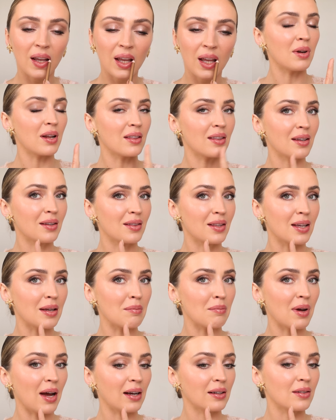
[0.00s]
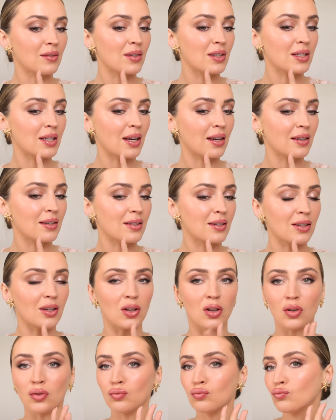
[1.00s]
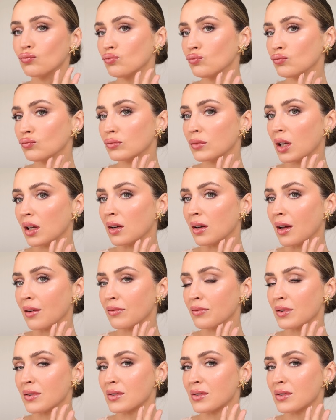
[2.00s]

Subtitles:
But I think the impact of the stain is still enough.